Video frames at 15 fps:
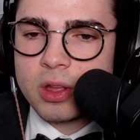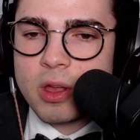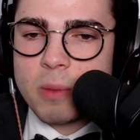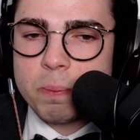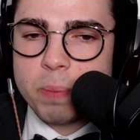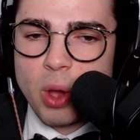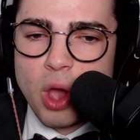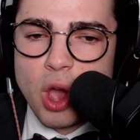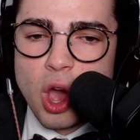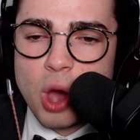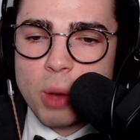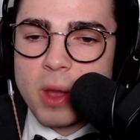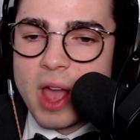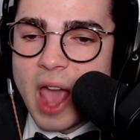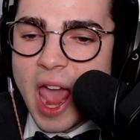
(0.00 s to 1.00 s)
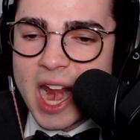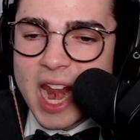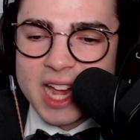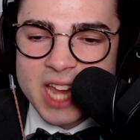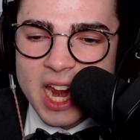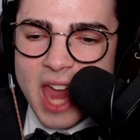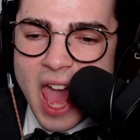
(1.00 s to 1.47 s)
Boom! And
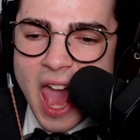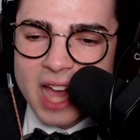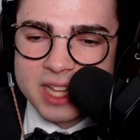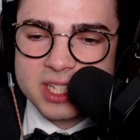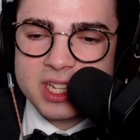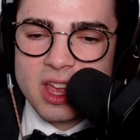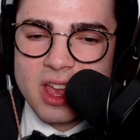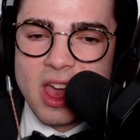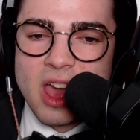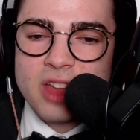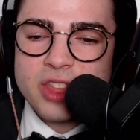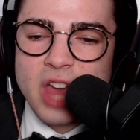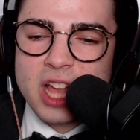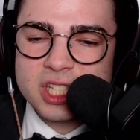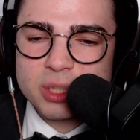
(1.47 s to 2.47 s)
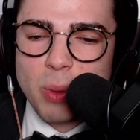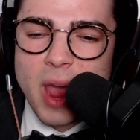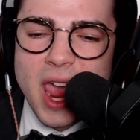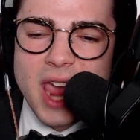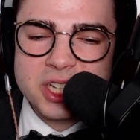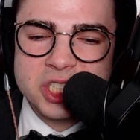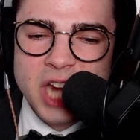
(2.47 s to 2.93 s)
it connects! The
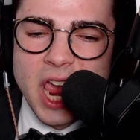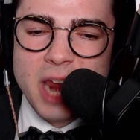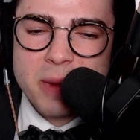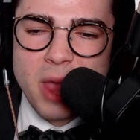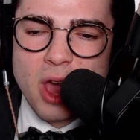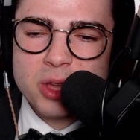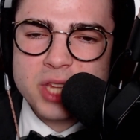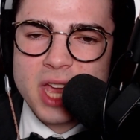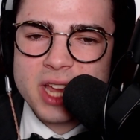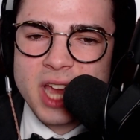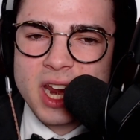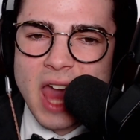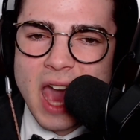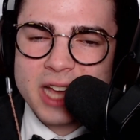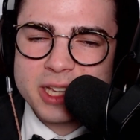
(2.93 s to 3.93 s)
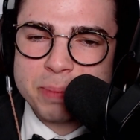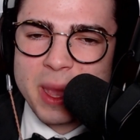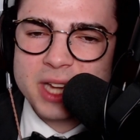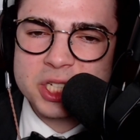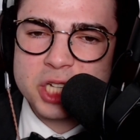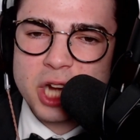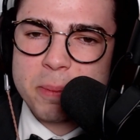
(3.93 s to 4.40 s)
sweet chin music connects.
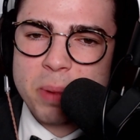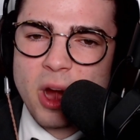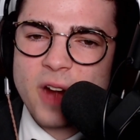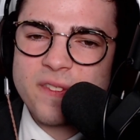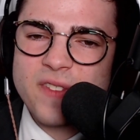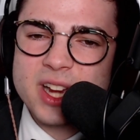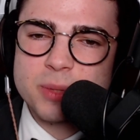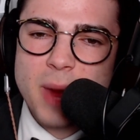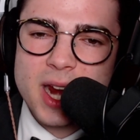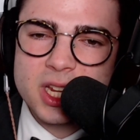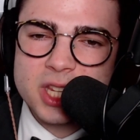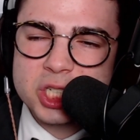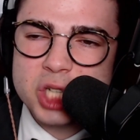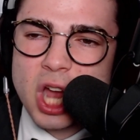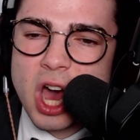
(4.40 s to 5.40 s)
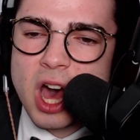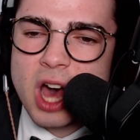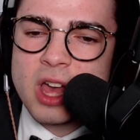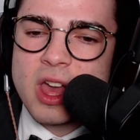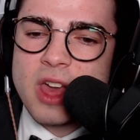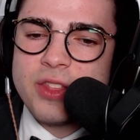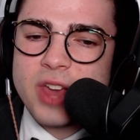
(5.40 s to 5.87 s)
Picture perfect right on the jaw.
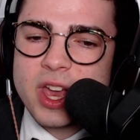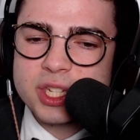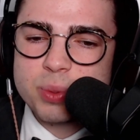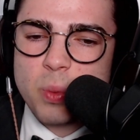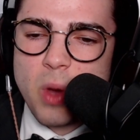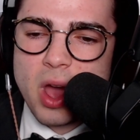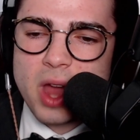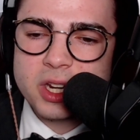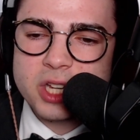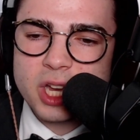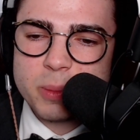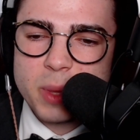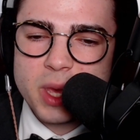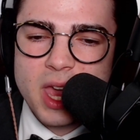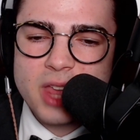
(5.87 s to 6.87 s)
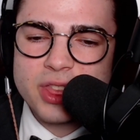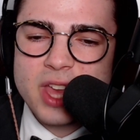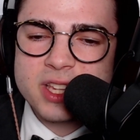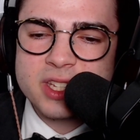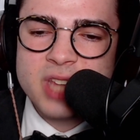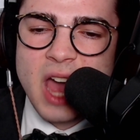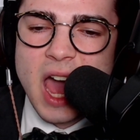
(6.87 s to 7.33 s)
This one could be it
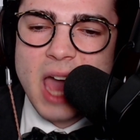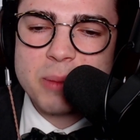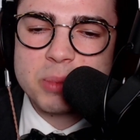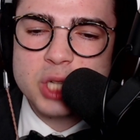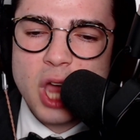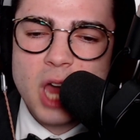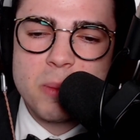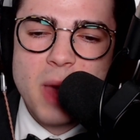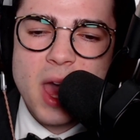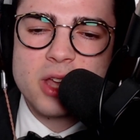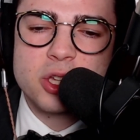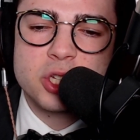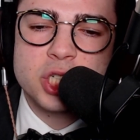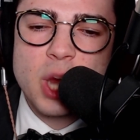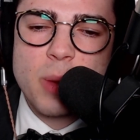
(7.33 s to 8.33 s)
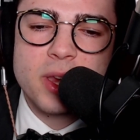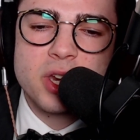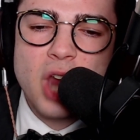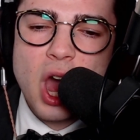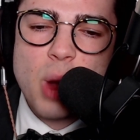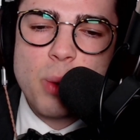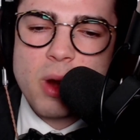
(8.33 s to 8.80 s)
this time. Shawn Michaels showing
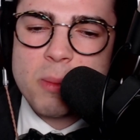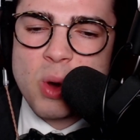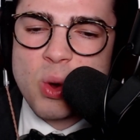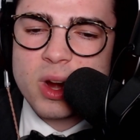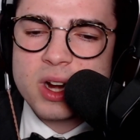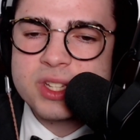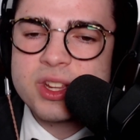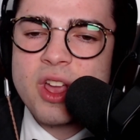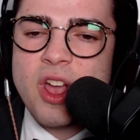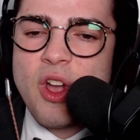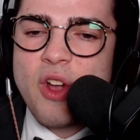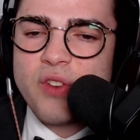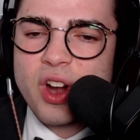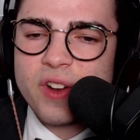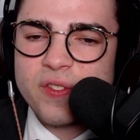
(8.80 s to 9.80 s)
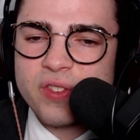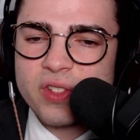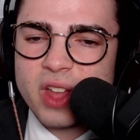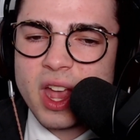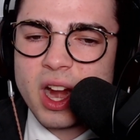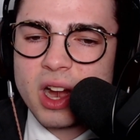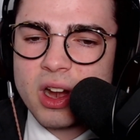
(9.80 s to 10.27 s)
no remorse for
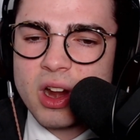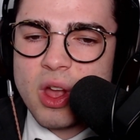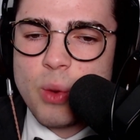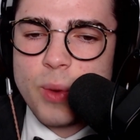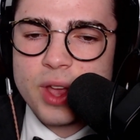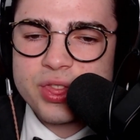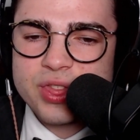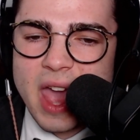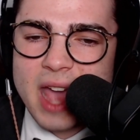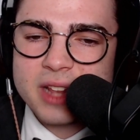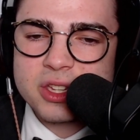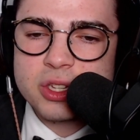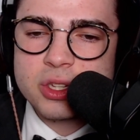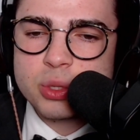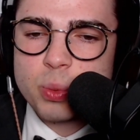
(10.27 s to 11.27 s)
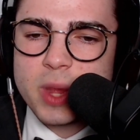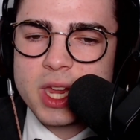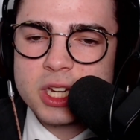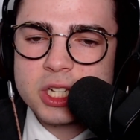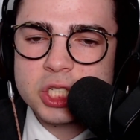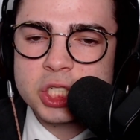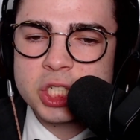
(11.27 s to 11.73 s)
Flair with that
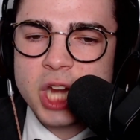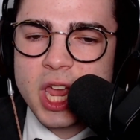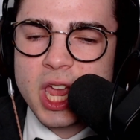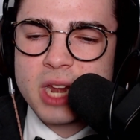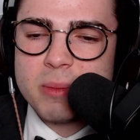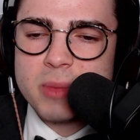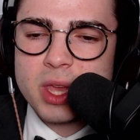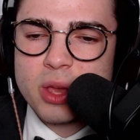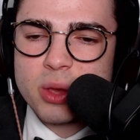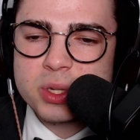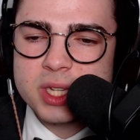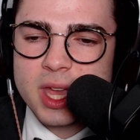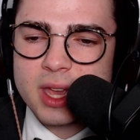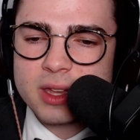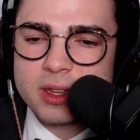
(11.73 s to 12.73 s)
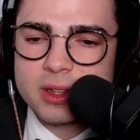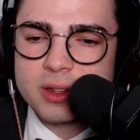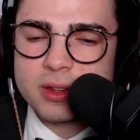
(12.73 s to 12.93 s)
sweet chin music.